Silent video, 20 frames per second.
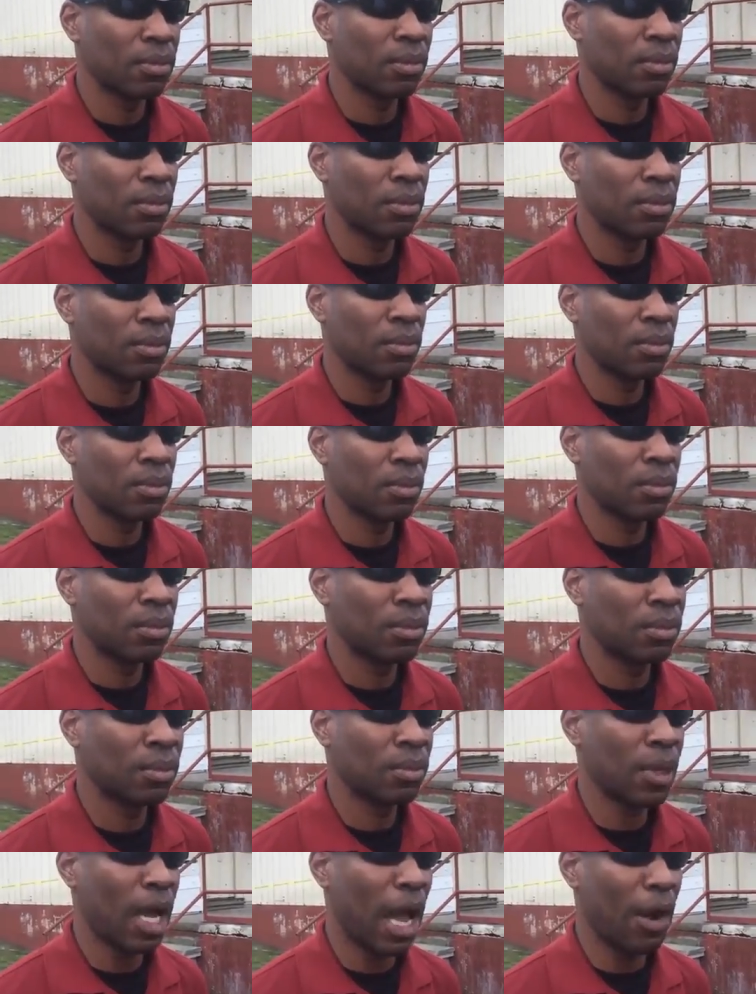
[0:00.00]
The business open
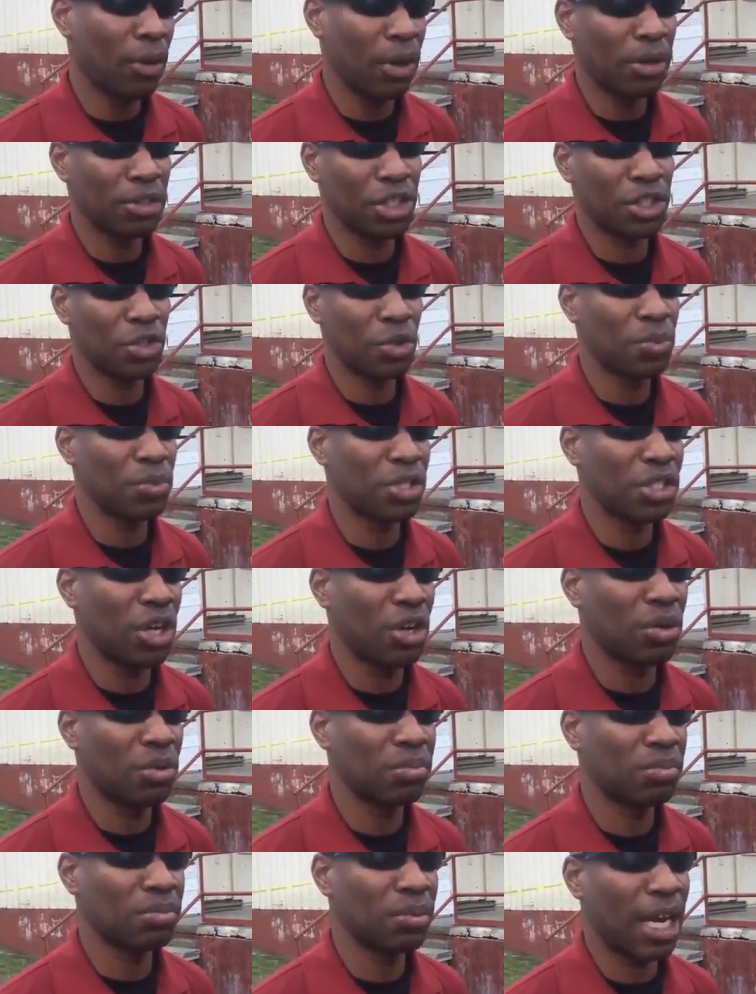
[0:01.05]
today? I would assume
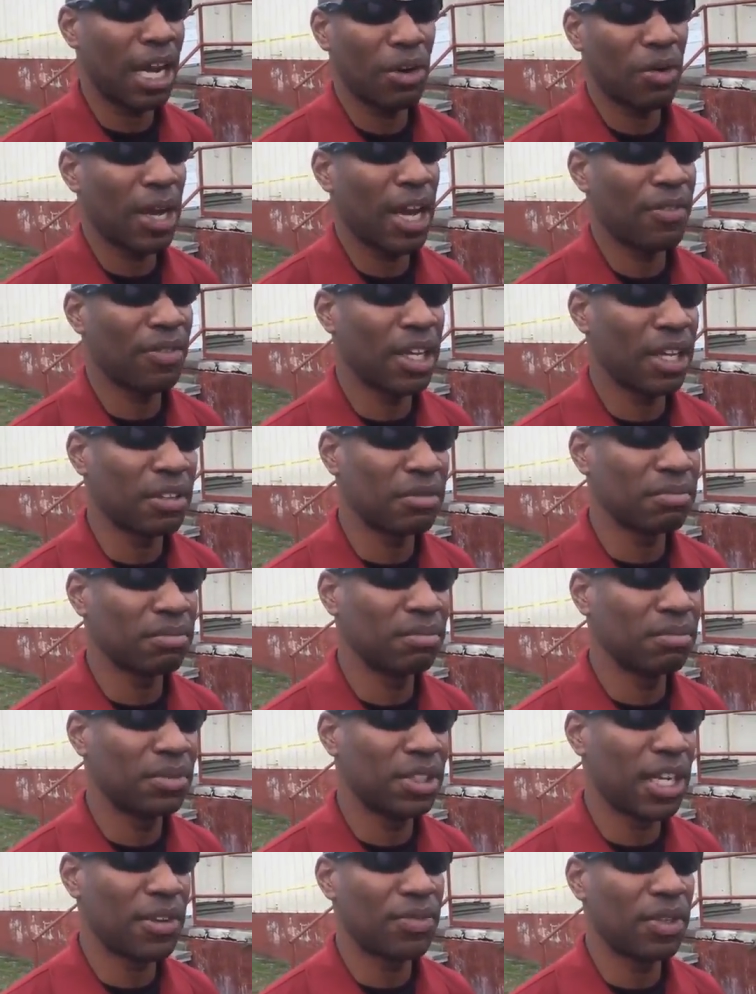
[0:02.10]
so, but I don't have that
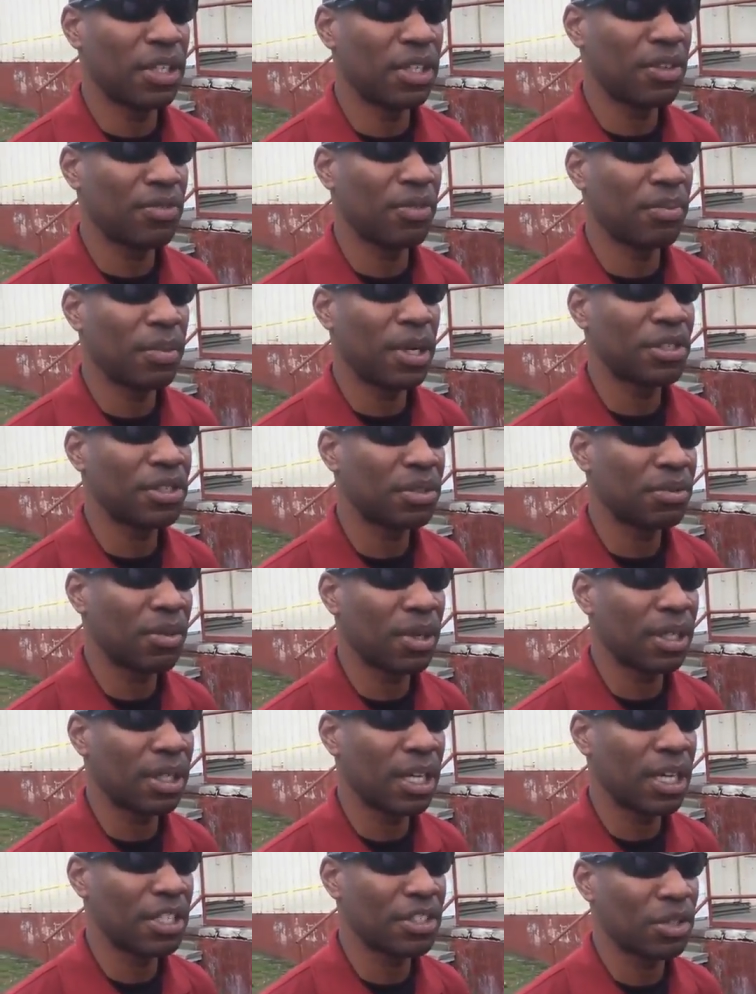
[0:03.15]
definite information
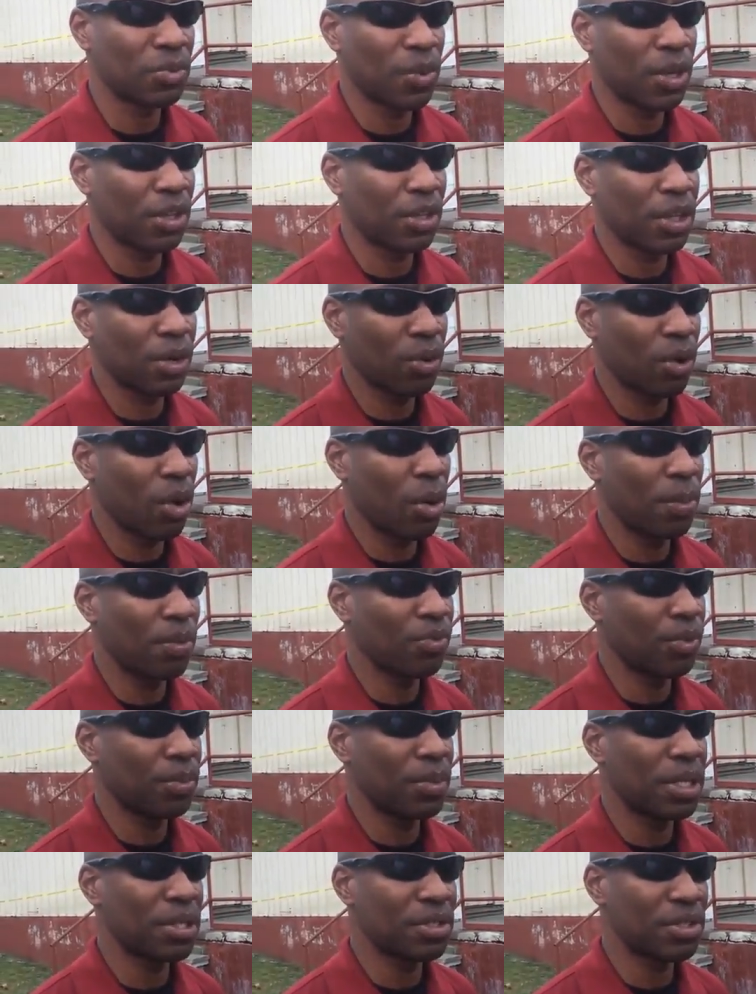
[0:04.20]
right now as to whether they were open for
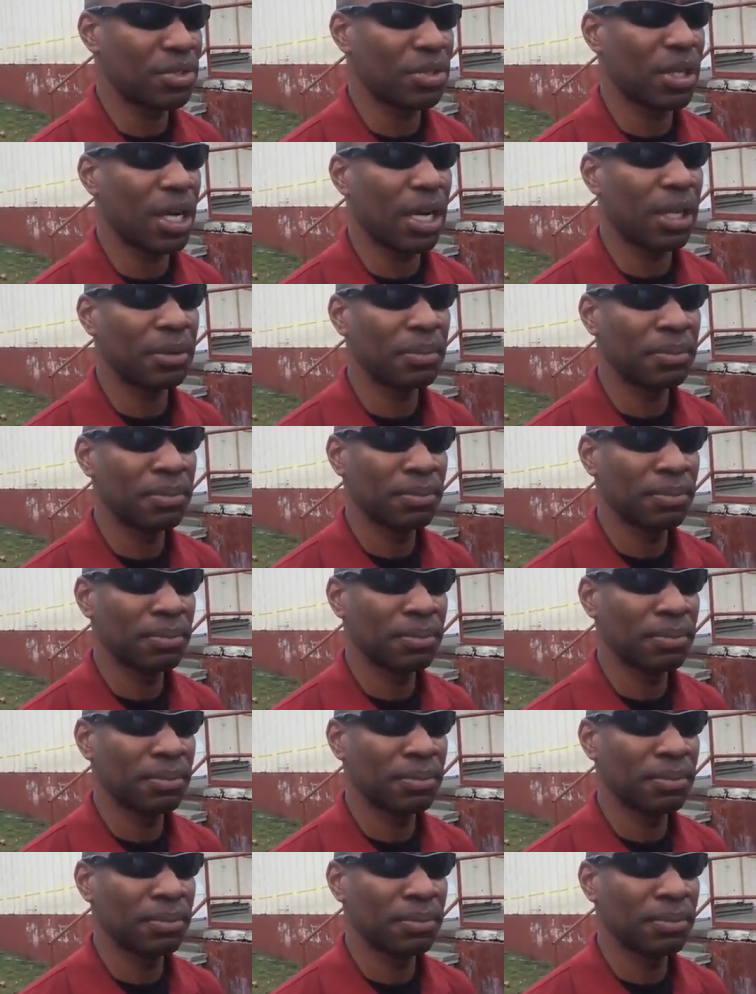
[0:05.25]
business or not.